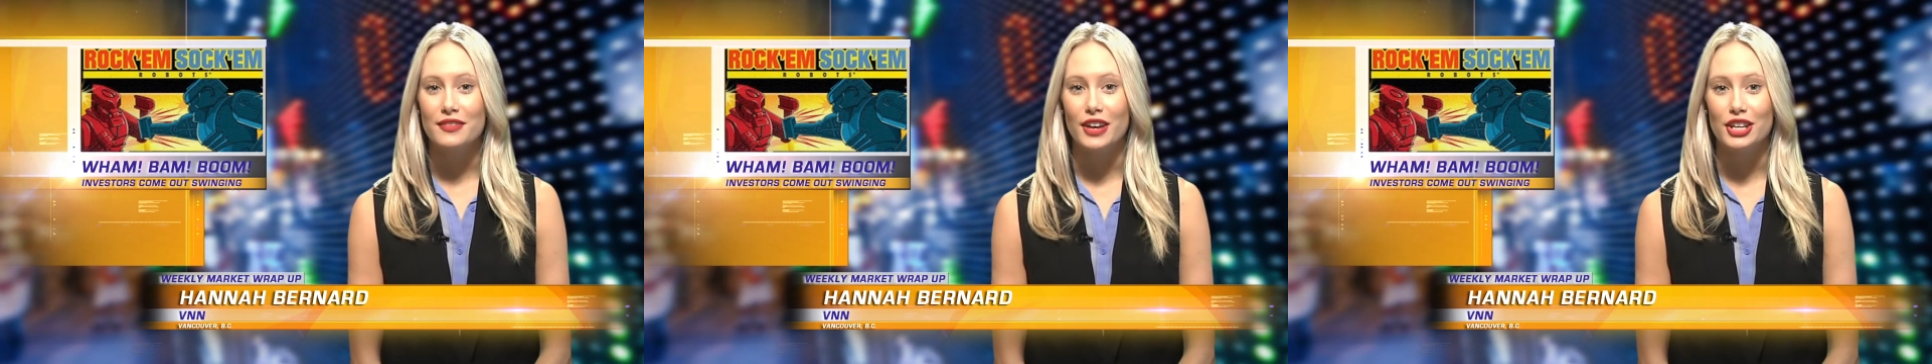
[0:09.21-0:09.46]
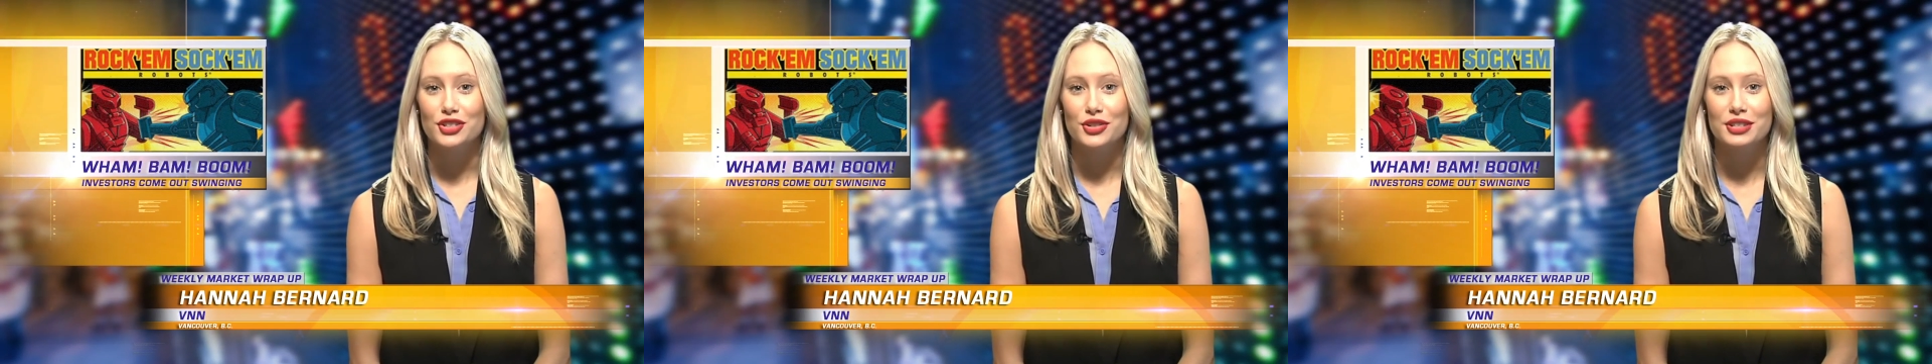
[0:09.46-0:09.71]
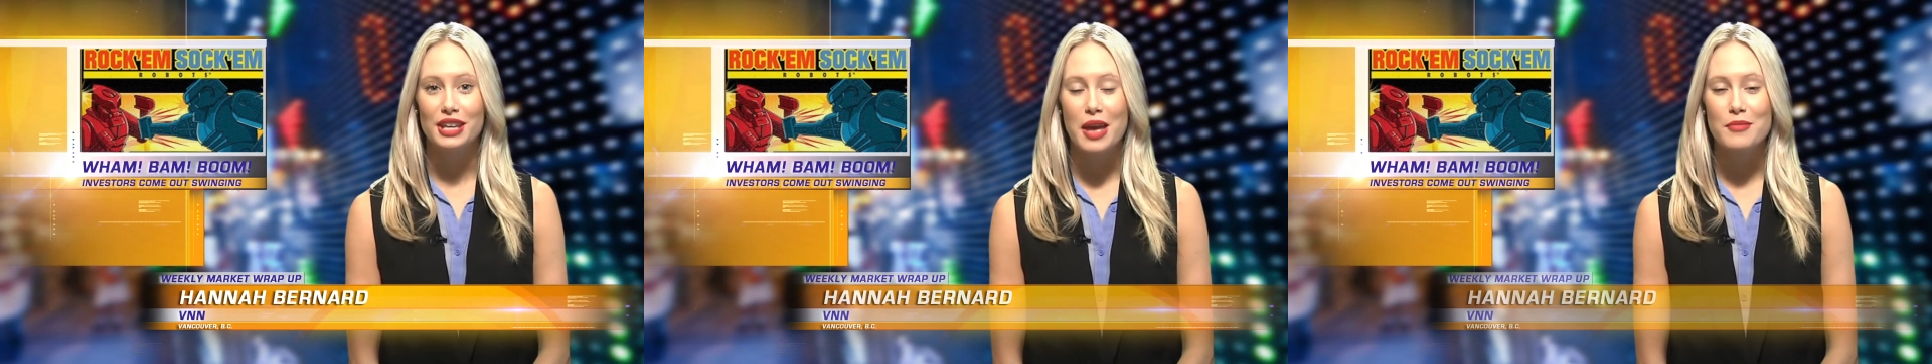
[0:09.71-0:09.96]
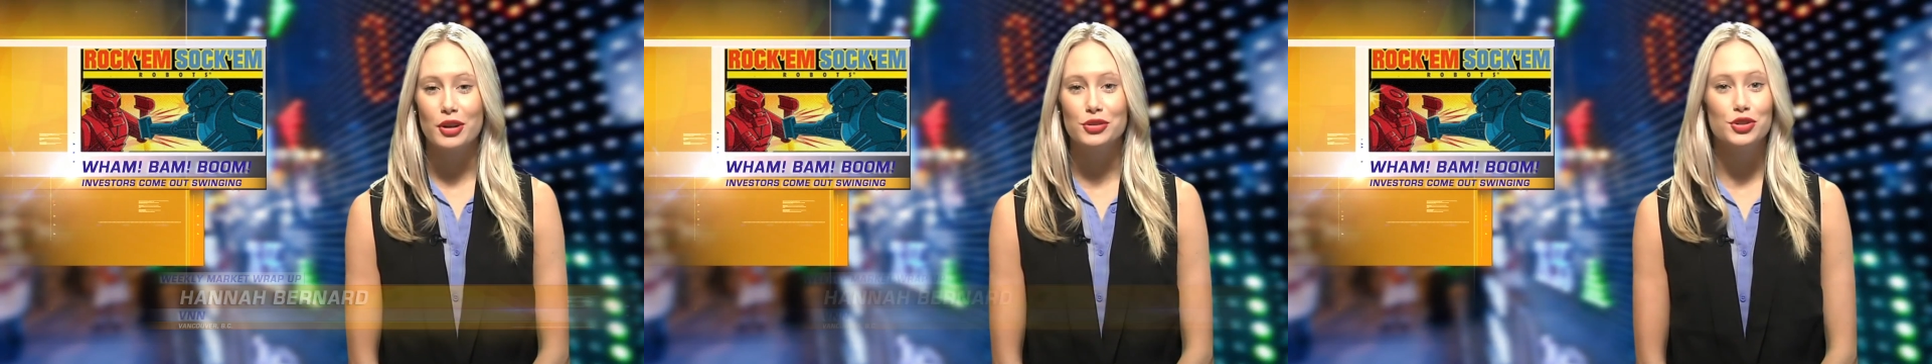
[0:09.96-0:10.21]
investors
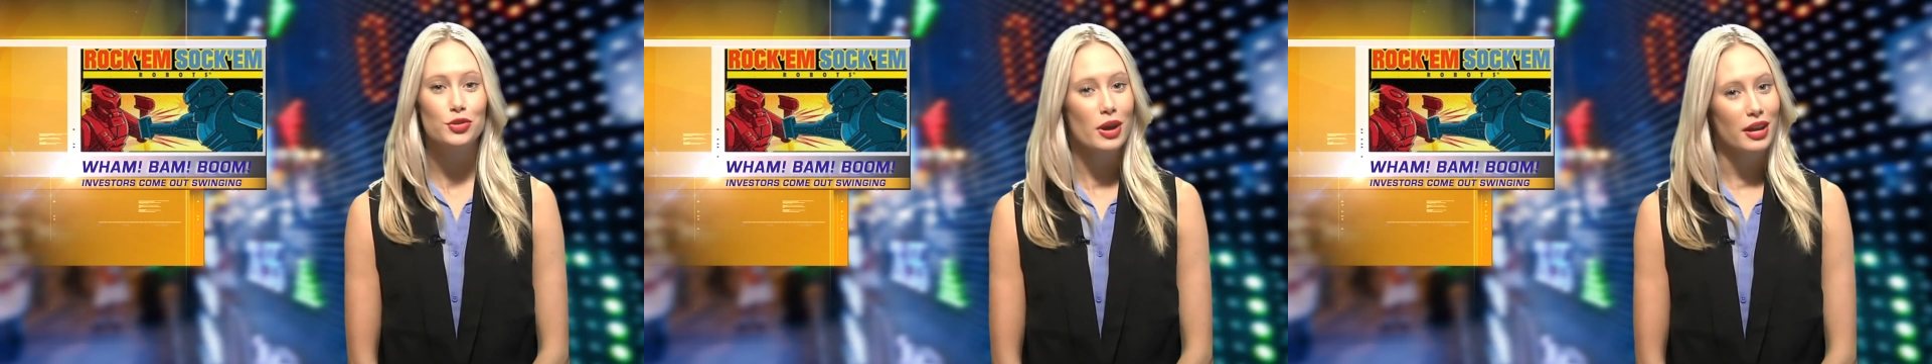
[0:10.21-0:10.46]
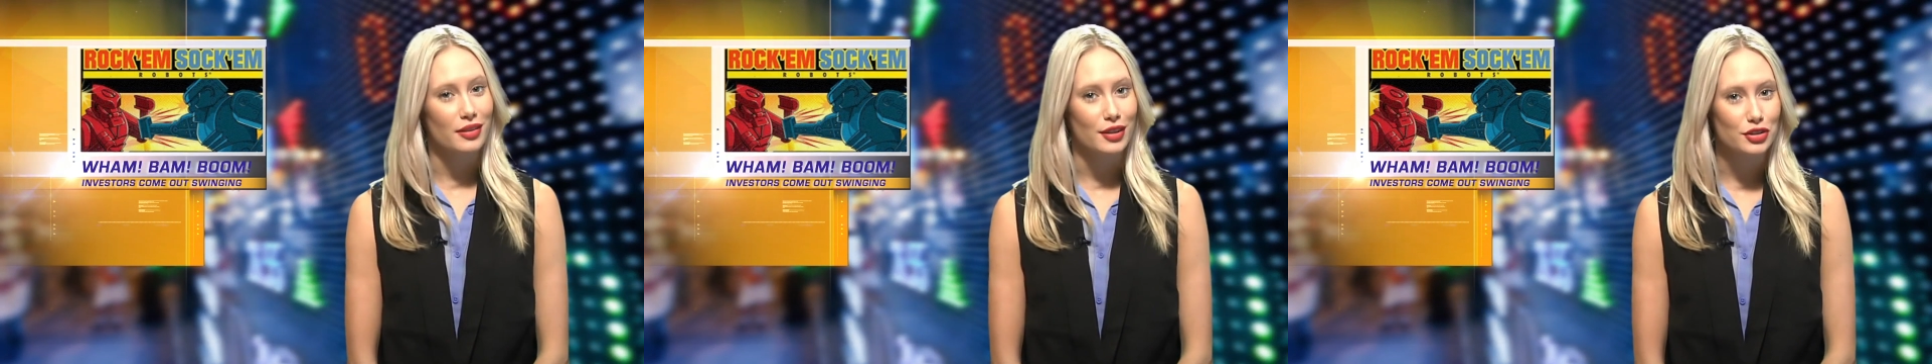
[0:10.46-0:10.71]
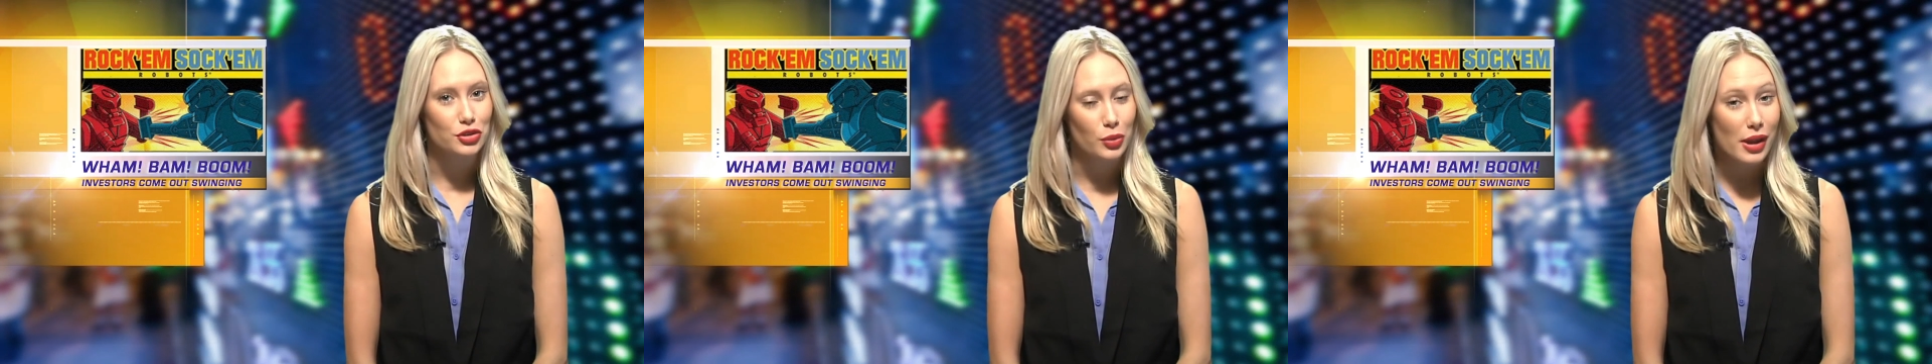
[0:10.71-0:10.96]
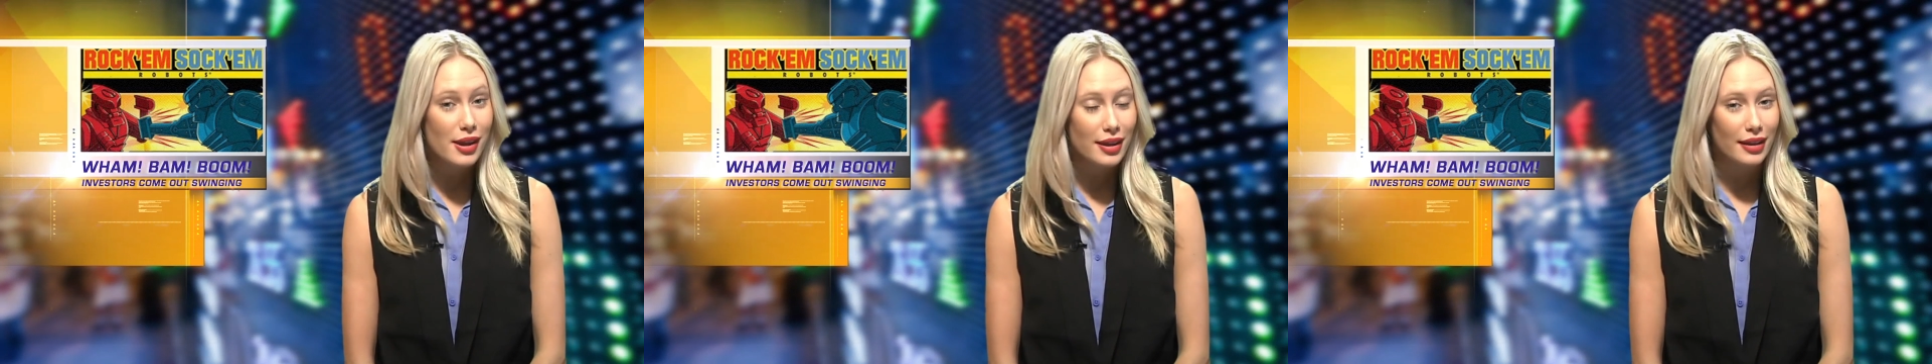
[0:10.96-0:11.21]
came out swinging this week,